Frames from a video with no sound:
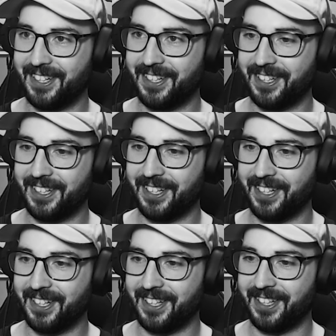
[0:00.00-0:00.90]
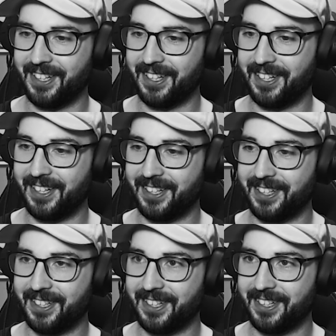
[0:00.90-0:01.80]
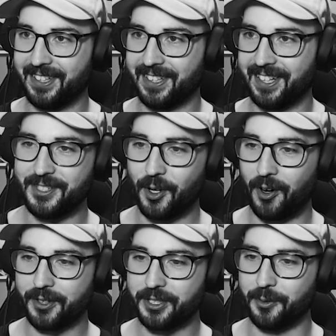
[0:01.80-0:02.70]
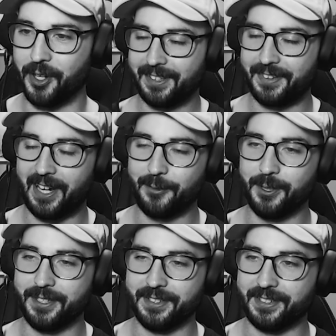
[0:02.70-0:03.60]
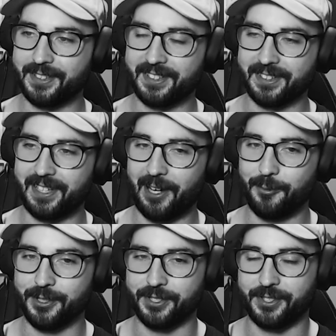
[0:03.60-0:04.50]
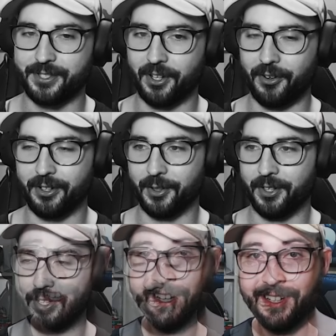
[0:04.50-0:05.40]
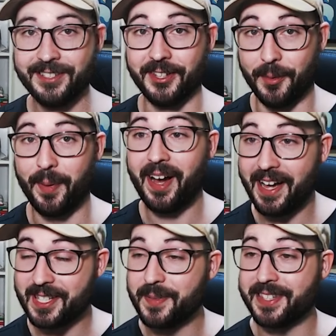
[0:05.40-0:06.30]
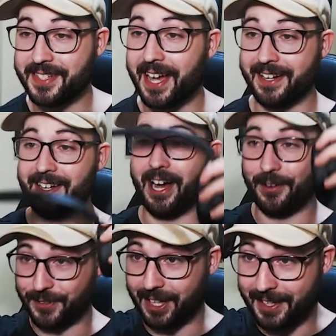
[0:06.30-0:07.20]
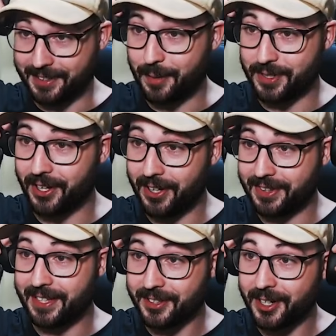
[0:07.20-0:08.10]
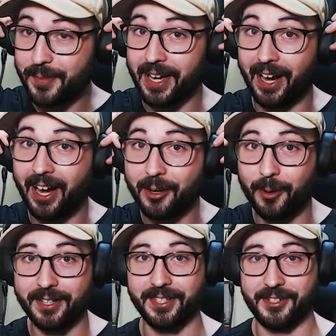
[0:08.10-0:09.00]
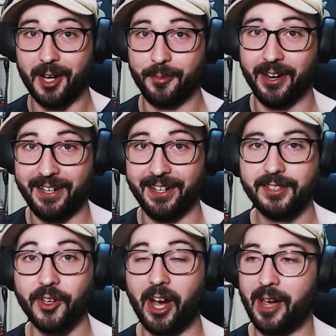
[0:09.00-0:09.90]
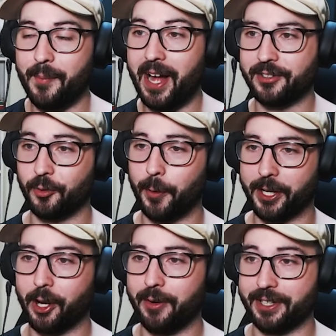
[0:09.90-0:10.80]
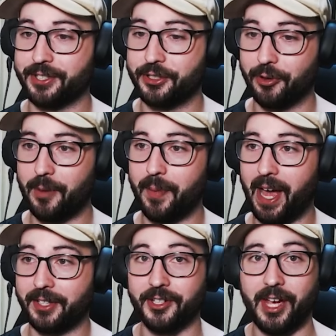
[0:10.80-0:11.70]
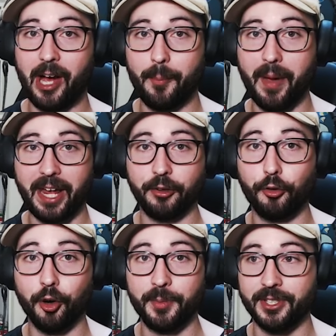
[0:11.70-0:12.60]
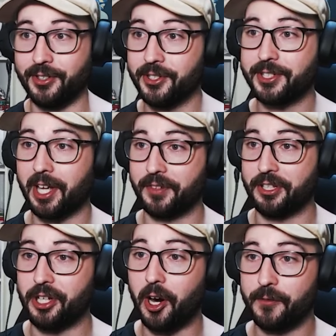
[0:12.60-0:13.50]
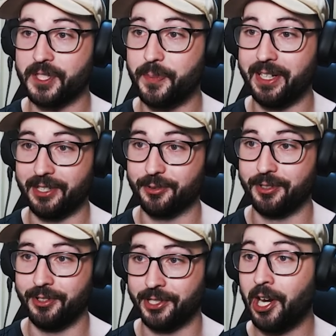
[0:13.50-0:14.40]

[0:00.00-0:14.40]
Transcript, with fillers: son of Ursa and Ozai. Talk to him. That was that was so good. So the bar has been set after last episode. That's going to be a hard one to top right here. So I imagine we're going straight back to our main group. So just after Toph has been introduced,